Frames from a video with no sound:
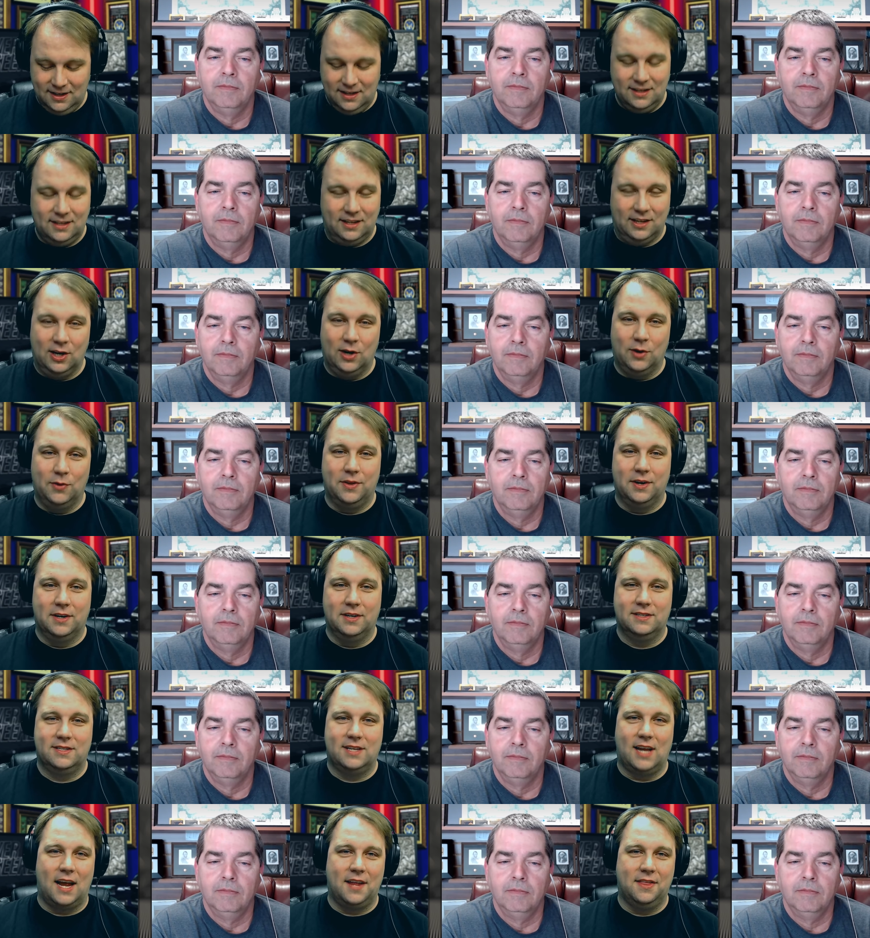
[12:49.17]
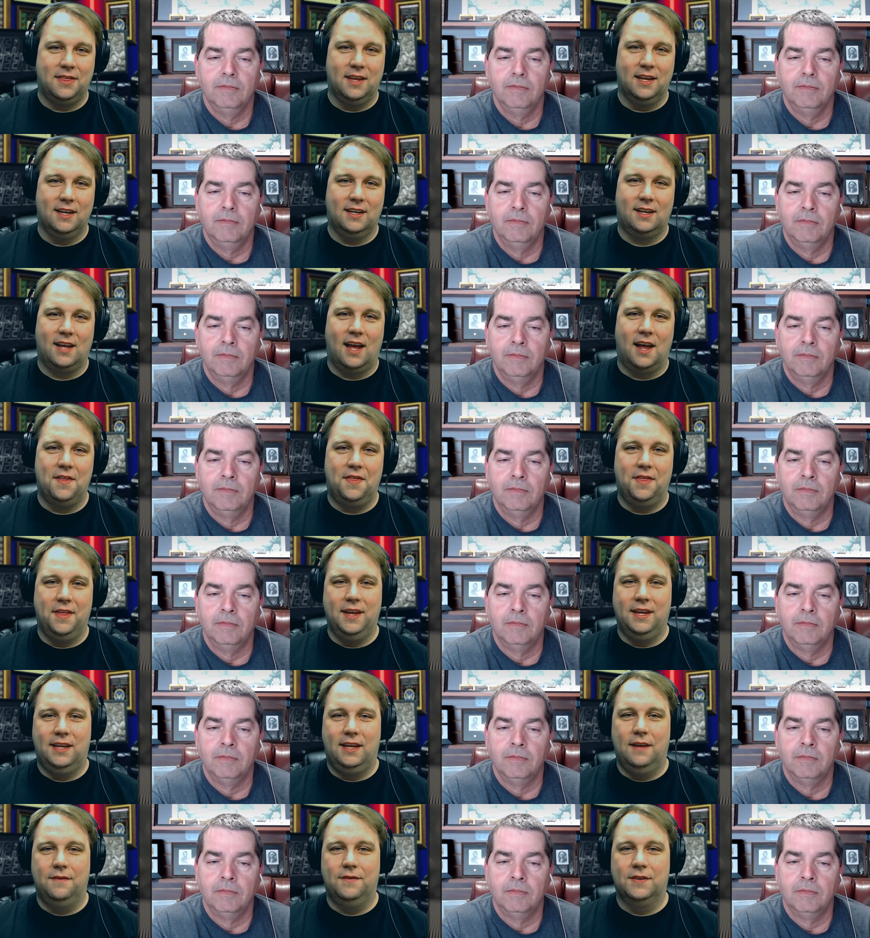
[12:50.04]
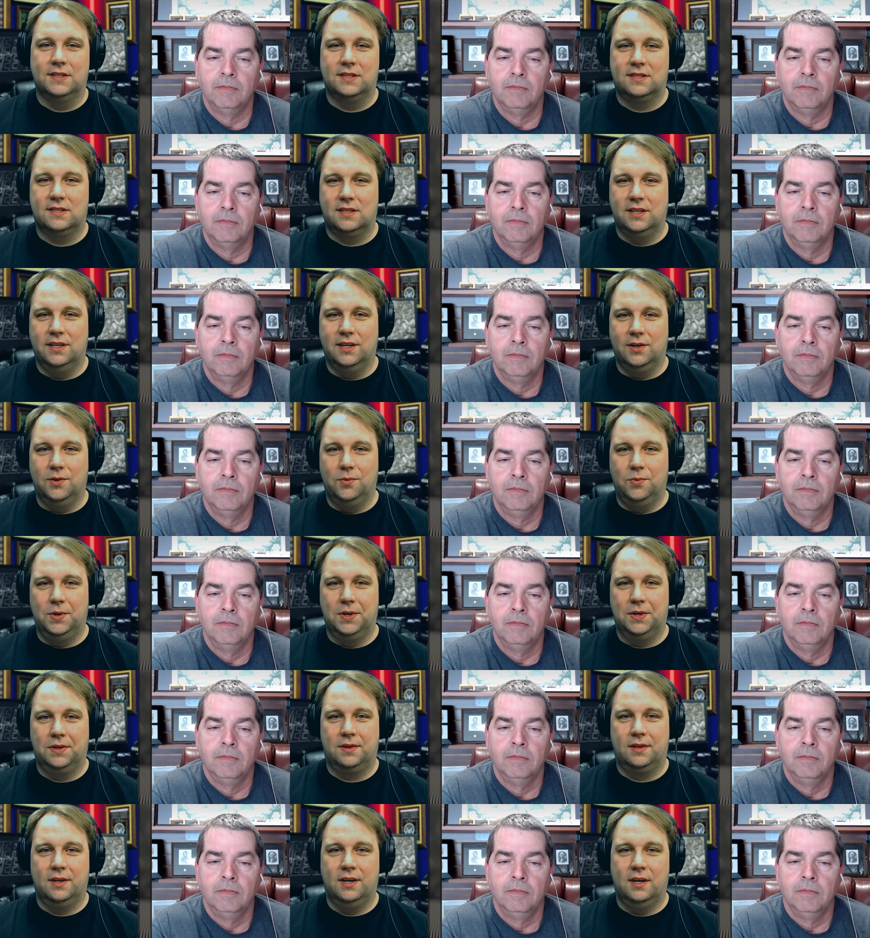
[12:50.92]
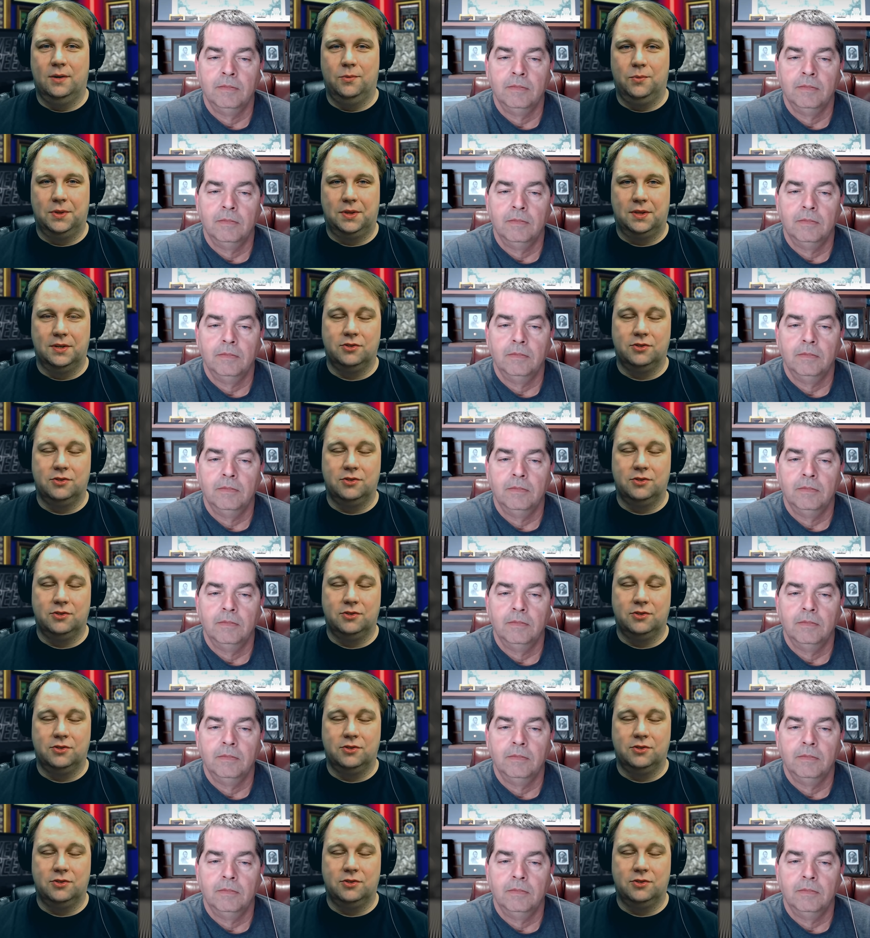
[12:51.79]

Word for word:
Speaker 1: you know, there's I think I think even still with uh, with the